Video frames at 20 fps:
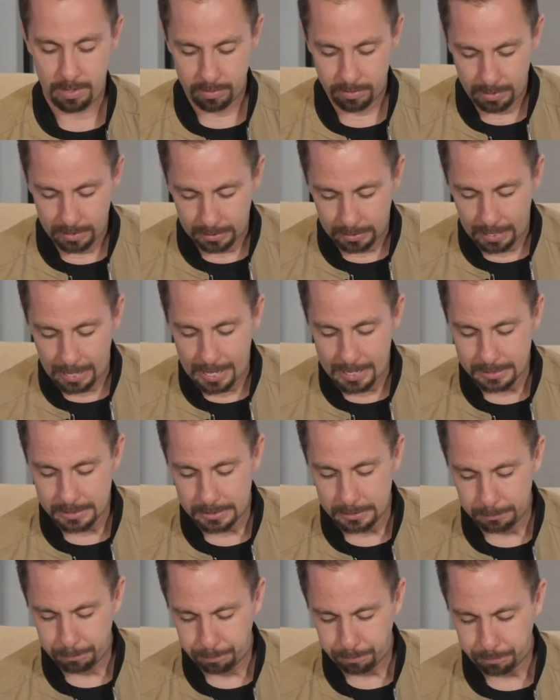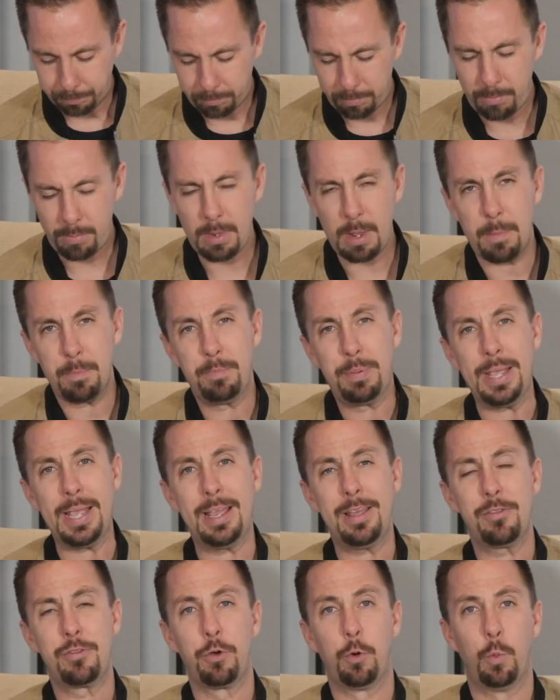Then last,
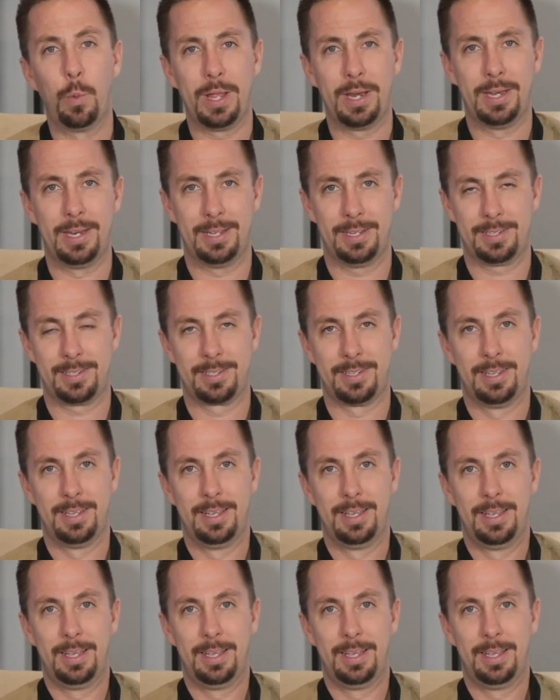be the witness.